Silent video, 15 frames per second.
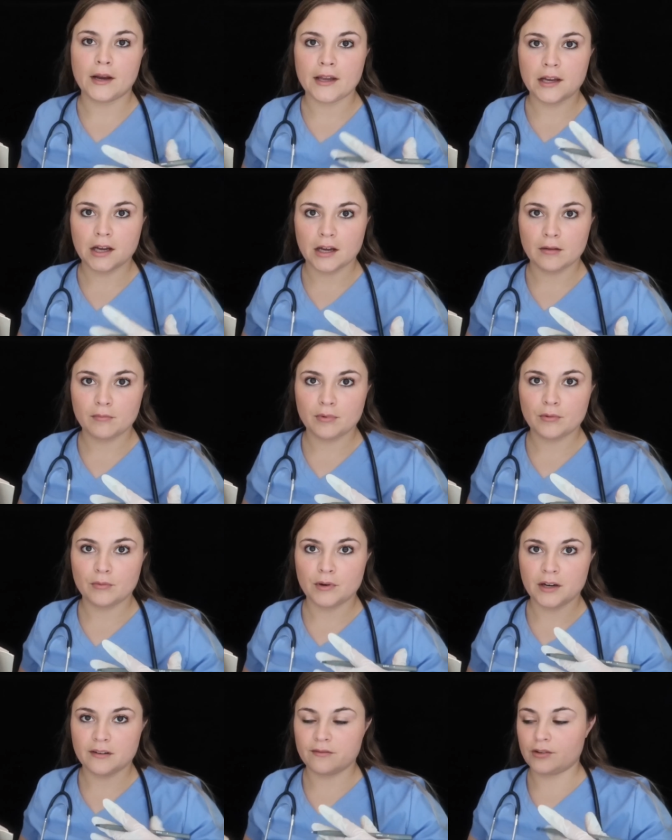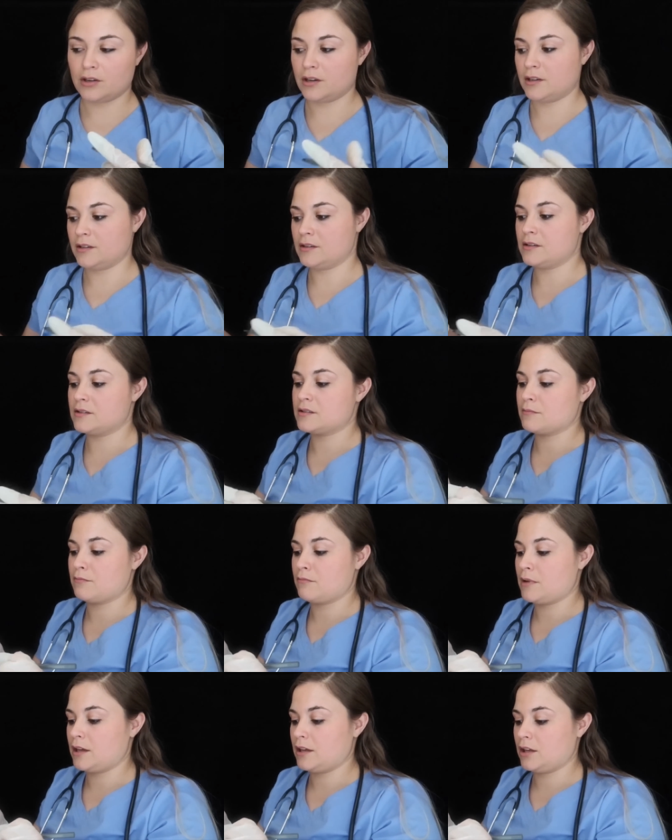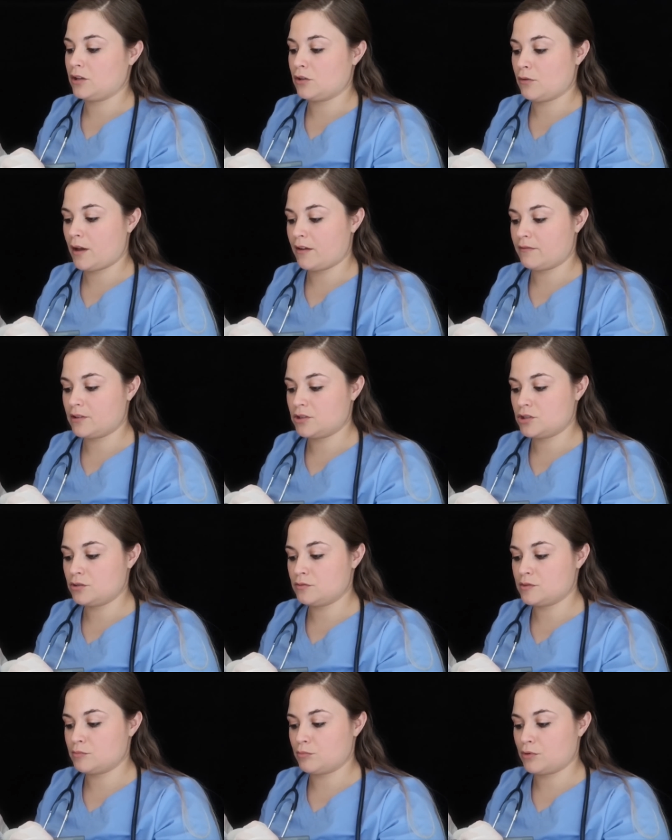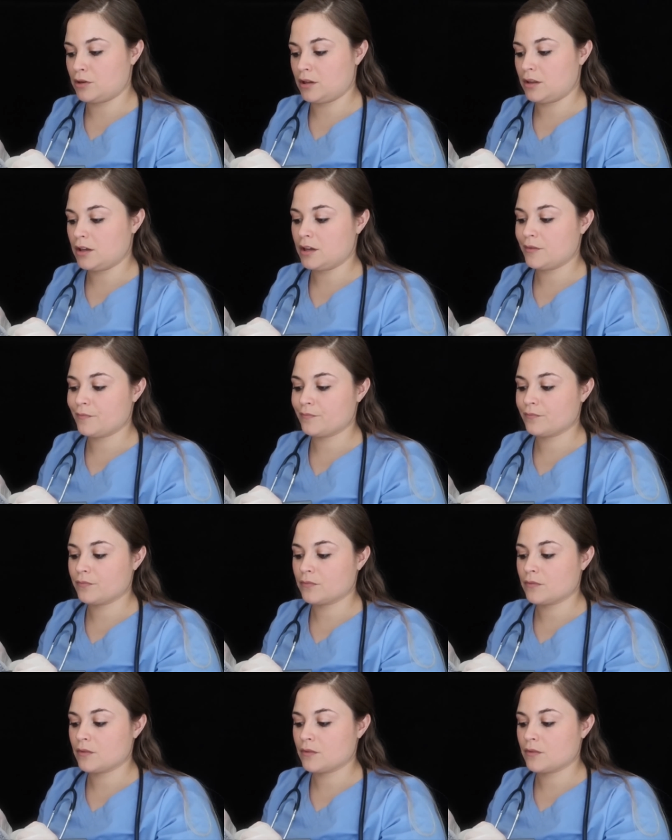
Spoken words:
break up whatever is making you have issues breathing.